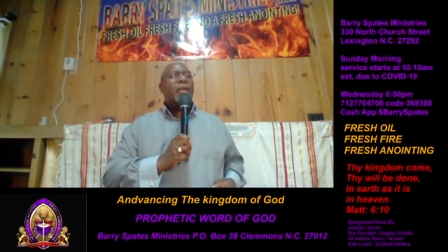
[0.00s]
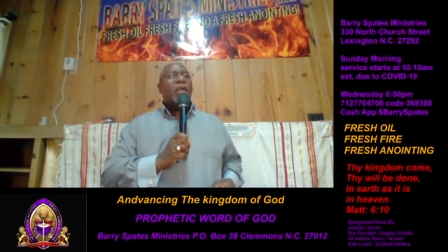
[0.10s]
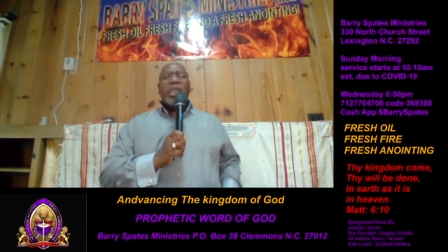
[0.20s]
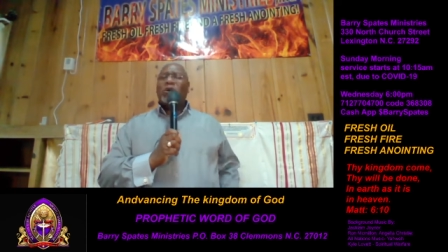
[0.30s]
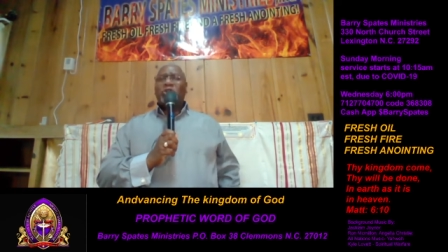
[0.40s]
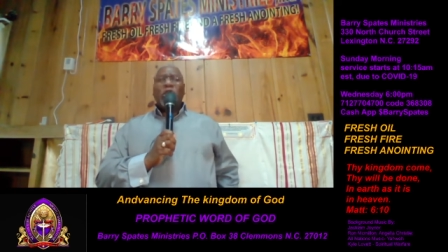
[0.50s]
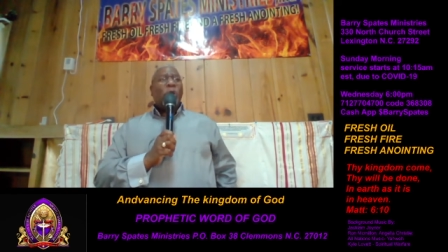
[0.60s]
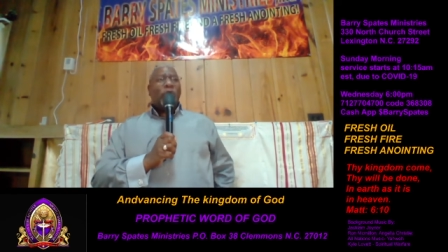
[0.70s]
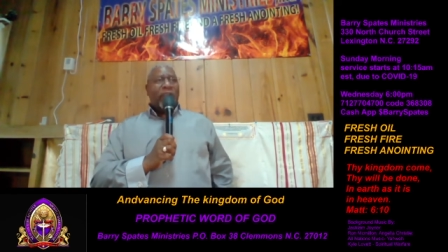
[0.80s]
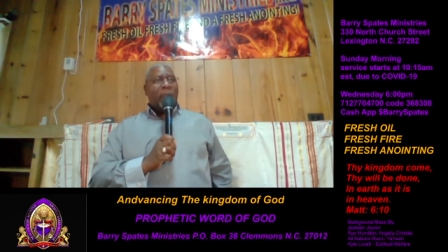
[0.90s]
He'll
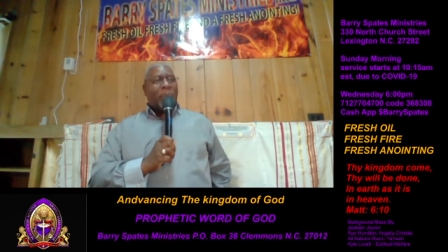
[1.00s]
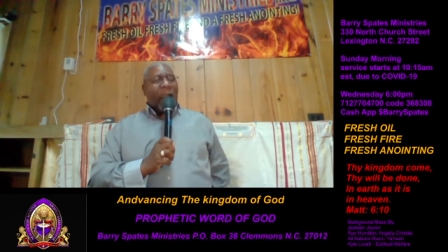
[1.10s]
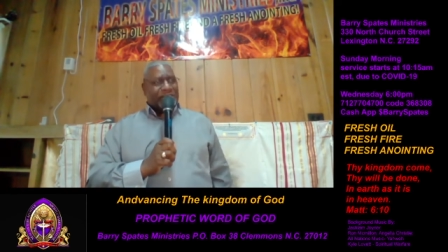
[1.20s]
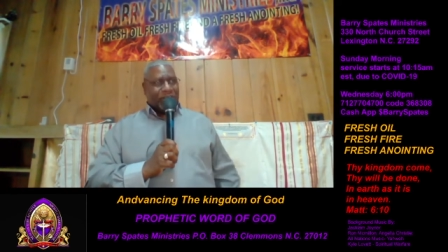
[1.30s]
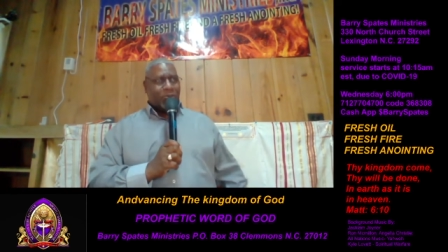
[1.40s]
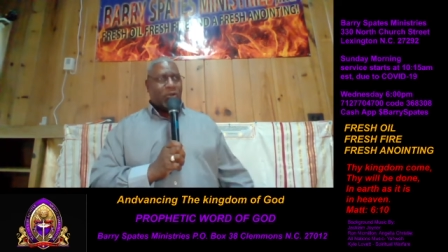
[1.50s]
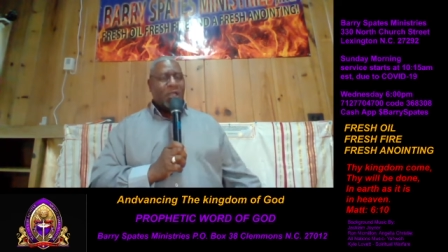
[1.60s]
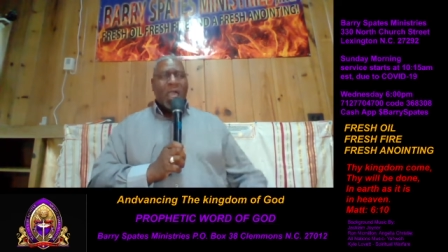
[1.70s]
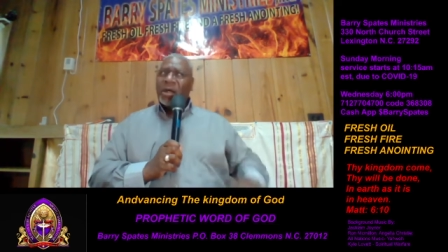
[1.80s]
do the impossible.